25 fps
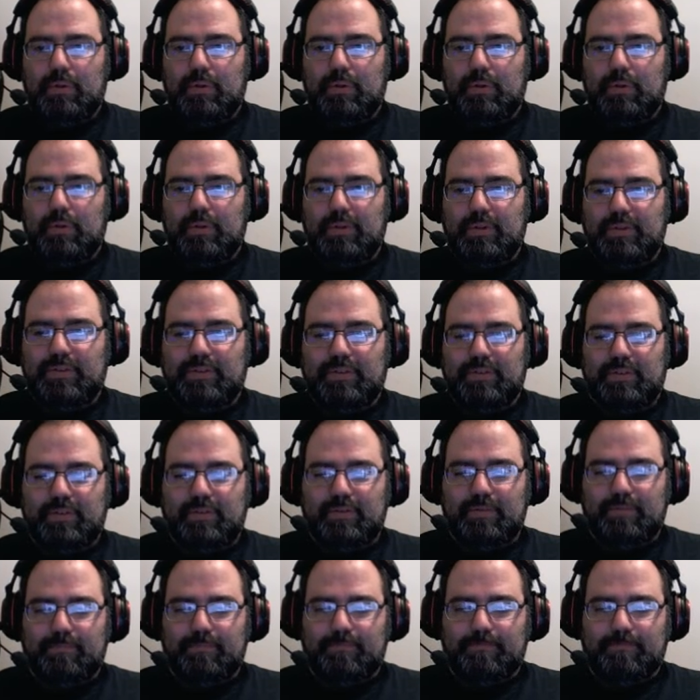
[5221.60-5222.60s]
It's just
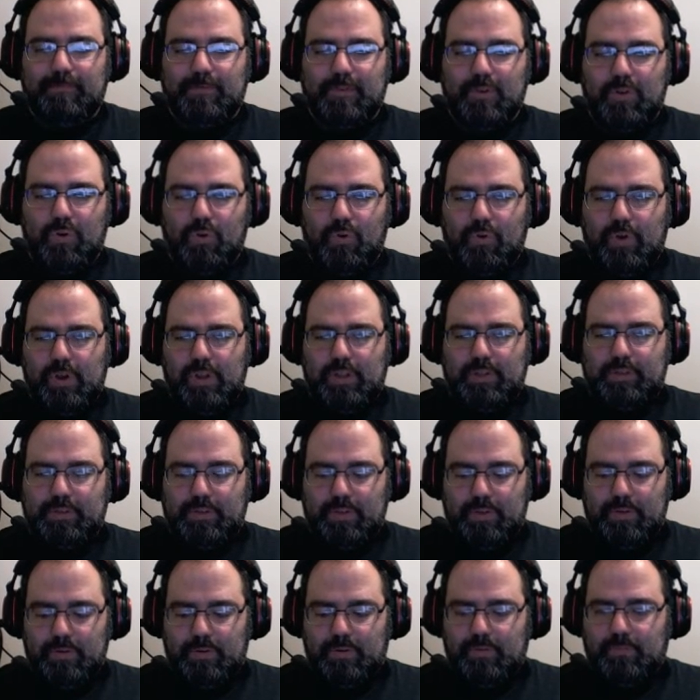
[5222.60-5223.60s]
coins,
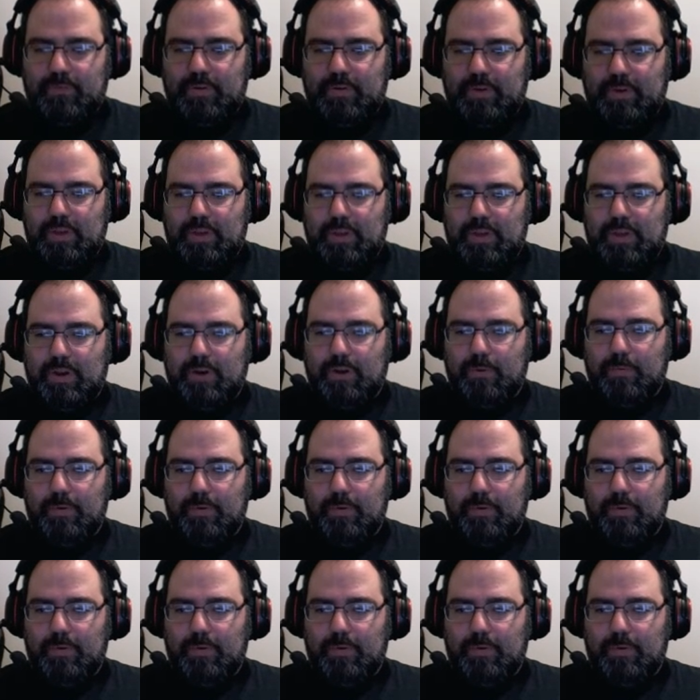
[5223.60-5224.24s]
though. I don't fucking care about